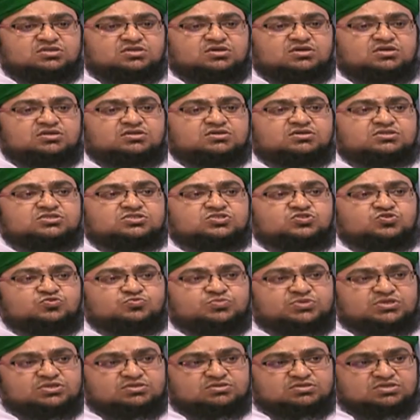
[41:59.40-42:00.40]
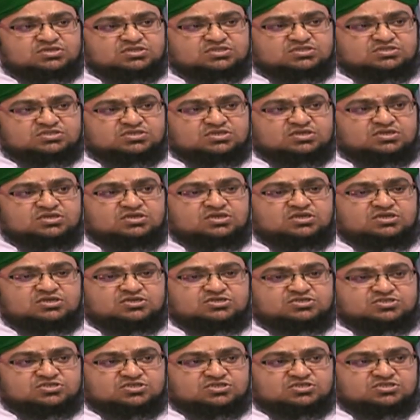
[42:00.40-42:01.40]
or consuming in
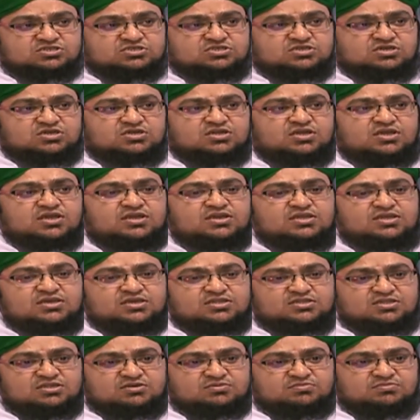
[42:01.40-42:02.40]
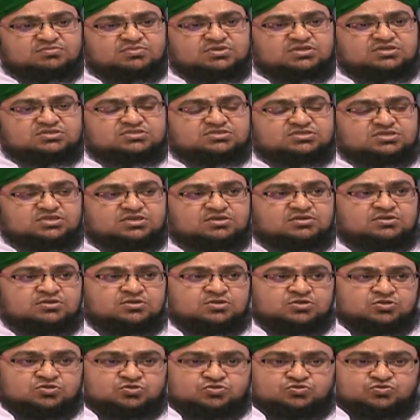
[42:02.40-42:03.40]
interest or any other sin,
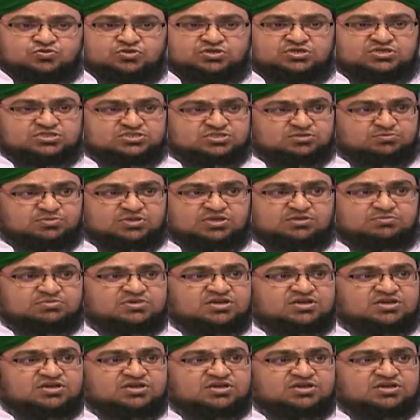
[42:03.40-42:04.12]
so he doesn't become